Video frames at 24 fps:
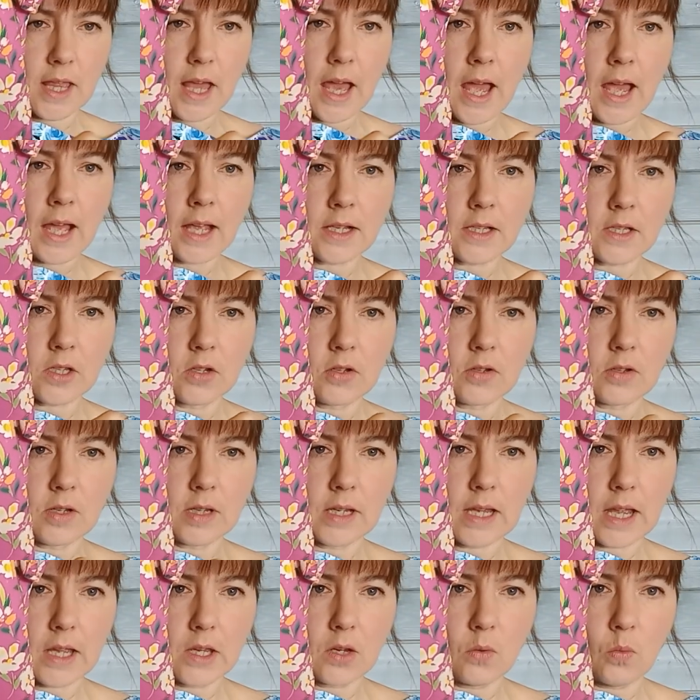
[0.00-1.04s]
that so you can
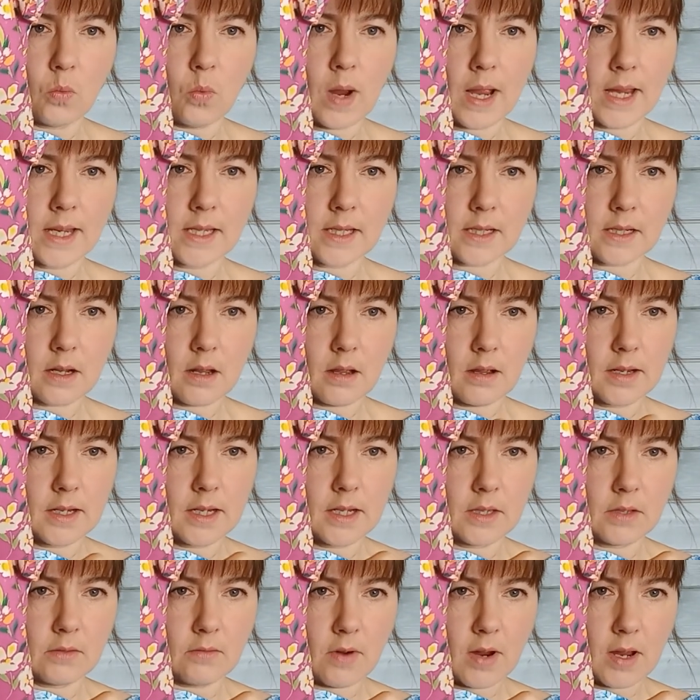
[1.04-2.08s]
get your waistline
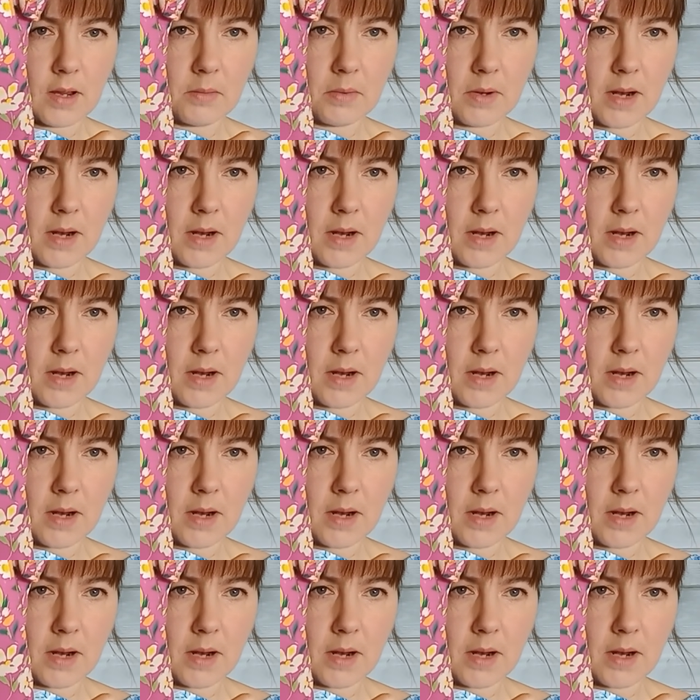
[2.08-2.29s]
in the right